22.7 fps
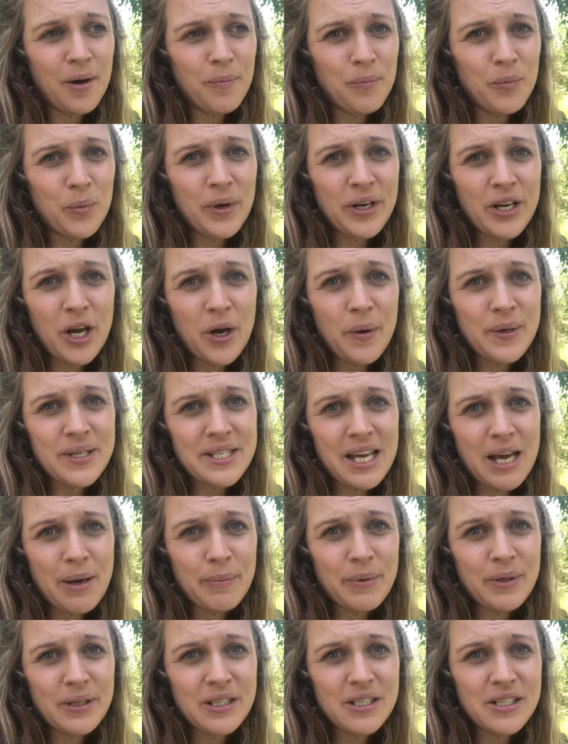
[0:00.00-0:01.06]
We know it's
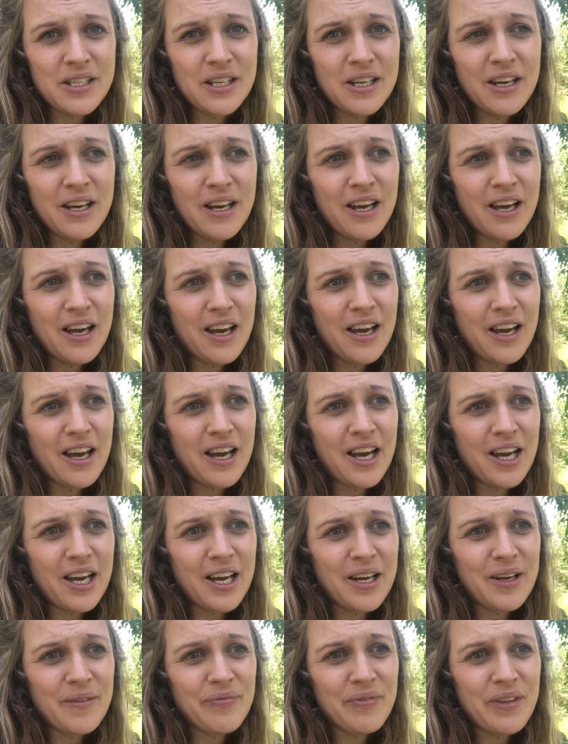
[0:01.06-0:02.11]
happened.
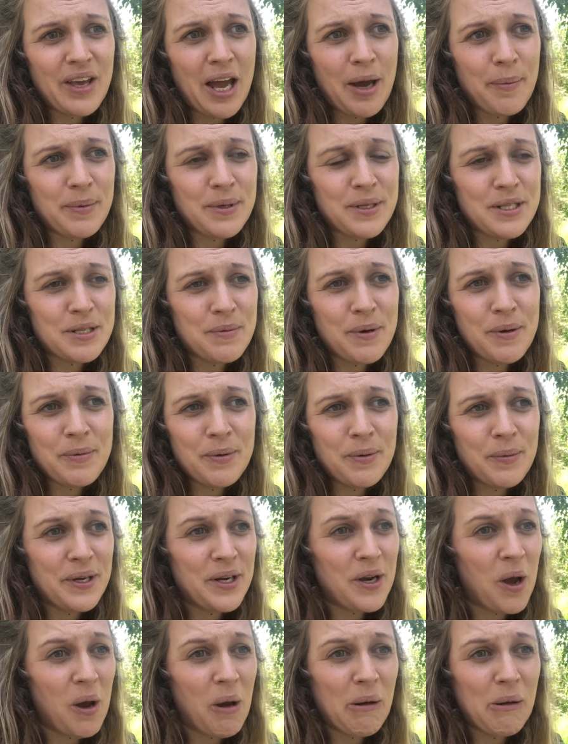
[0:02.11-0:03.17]
It happens to people we
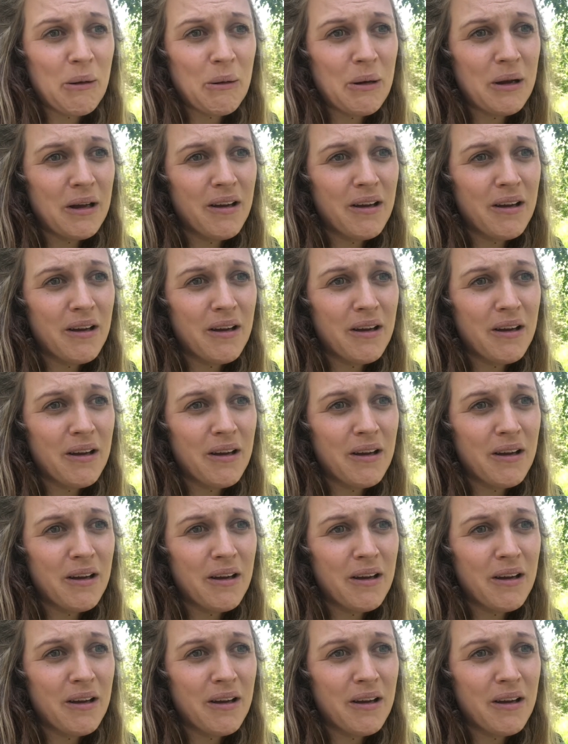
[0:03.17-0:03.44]
know,